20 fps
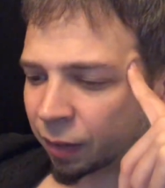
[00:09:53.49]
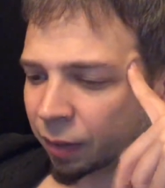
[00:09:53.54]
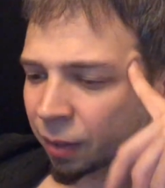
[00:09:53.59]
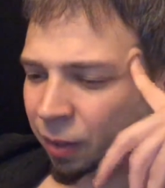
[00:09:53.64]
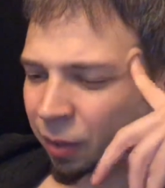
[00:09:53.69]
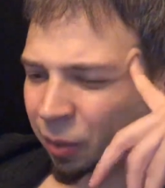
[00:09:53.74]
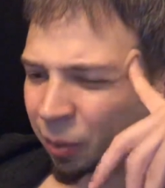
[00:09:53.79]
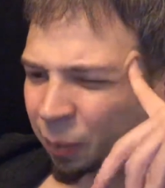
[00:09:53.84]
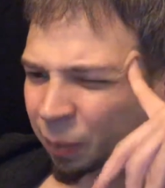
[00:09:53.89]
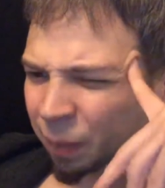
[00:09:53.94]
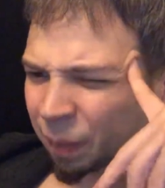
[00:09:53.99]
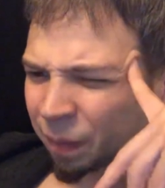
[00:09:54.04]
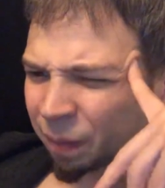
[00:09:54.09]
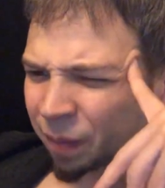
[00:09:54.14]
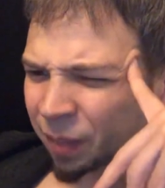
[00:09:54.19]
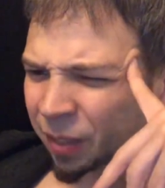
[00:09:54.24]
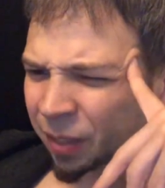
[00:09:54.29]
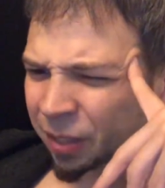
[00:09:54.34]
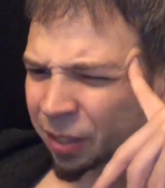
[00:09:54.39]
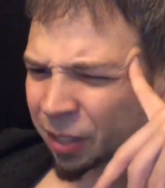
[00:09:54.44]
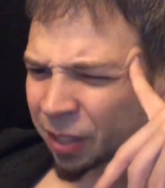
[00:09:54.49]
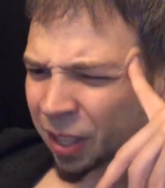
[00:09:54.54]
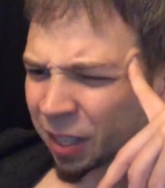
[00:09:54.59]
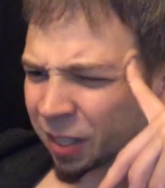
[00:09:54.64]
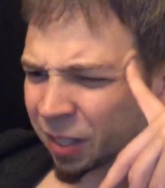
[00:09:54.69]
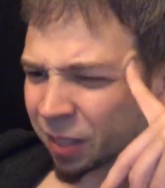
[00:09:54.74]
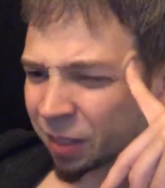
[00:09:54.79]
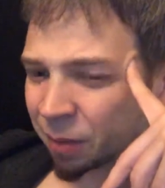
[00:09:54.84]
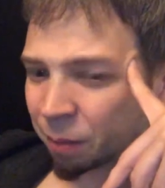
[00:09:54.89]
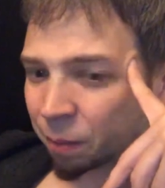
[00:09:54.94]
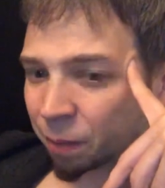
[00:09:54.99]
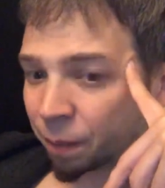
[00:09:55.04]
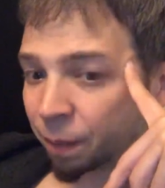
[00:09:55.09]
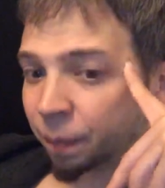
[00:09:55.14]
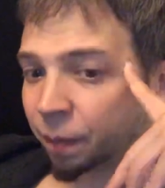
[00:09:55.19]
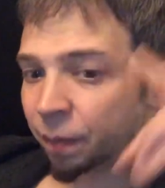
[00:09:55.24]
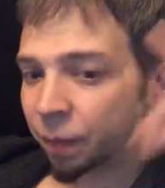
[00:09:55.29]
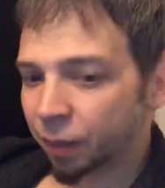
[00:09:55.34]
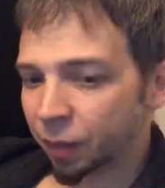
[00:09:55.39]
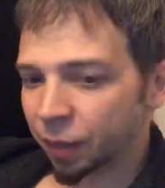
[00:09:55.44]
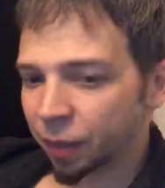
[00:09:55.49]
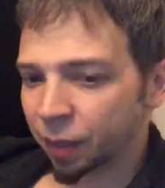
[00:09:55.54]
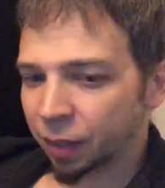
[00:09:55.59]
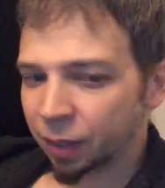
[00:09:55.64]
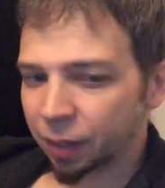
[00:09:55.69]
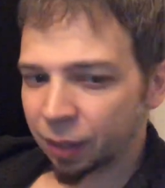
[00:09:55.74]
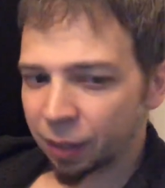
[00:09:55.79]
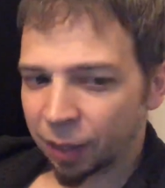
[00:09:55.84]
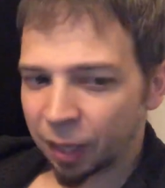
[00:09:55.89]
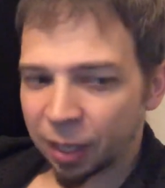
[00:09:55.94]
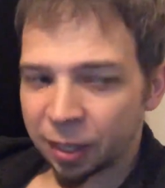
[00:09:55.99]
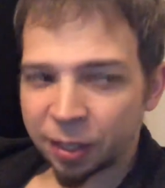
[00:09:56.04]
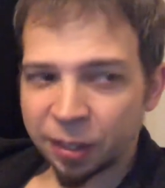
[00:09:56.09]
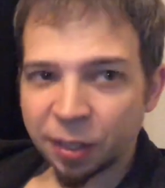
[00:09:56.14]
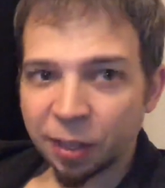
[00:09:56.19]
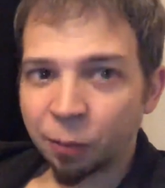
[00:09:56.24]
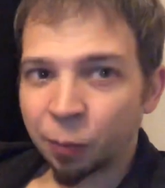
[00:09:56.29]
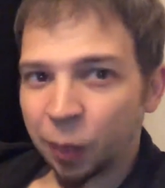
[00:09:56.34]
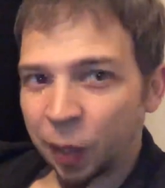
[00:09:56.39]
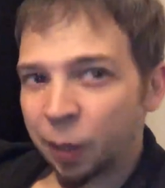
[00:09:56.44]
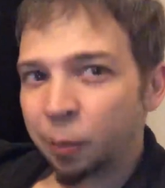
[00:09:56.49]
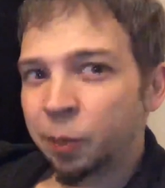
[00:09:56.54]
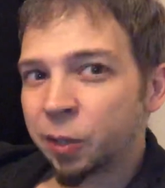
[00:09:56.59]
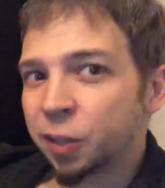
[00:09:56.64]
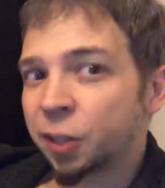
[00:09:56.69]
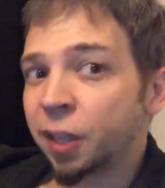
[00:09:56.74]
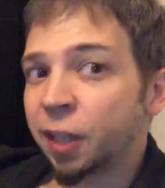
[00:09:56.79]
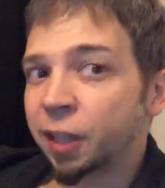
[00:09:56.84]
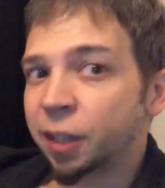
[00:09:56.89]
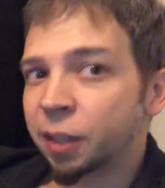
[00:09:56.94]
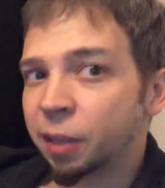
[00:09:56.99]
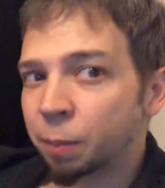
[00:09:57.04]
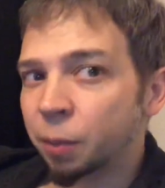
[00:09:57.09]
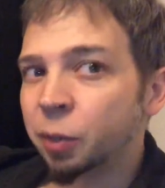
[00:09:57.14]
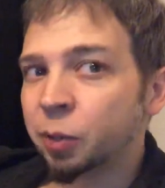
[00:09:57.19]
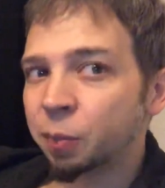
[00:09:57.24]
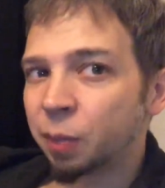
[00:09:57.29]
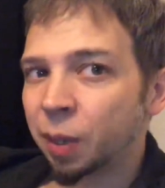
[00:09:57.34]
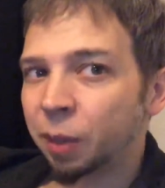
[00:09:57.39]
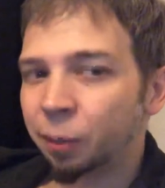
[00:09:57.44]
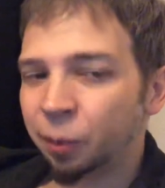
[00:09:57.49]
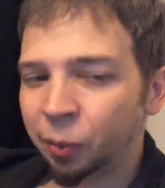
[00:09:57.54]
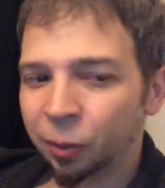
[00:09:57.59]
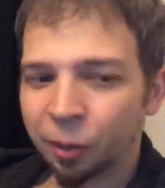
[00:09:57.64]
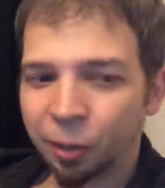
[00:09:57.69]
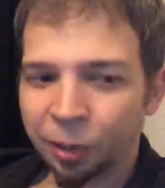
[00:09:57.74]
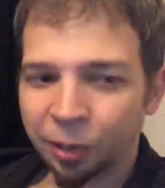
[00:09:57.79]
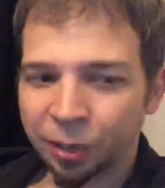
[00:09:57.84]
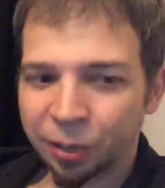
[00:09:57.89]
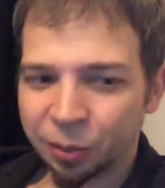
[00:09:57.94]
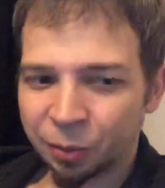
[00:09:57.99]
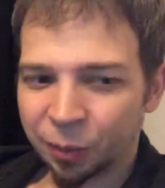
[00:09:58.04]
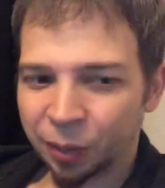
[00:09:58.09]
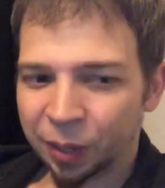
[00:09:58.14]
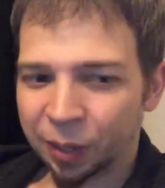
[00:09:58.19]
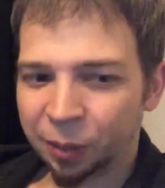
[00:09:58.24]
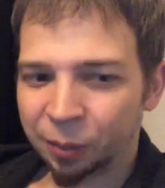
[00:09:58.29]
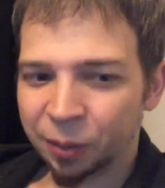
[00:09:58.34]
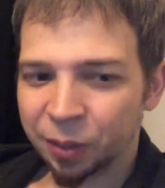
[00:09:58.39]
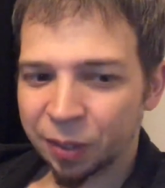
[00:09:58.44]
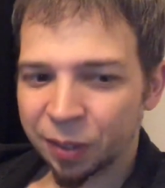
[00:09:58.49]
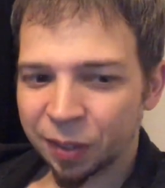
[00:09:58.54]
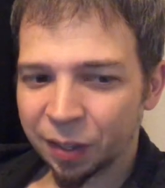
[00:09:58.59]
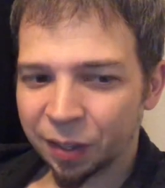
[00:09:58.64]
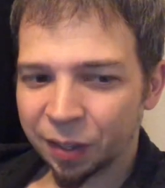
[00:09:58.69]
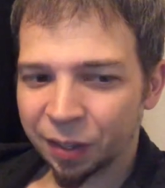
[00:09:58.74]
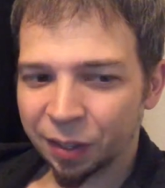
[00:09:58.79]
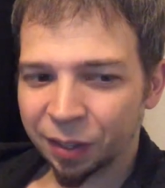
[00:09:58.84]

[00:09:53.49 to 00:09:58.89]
You know, there's a lot of a lot of stuff when I was like the most popular artists when I was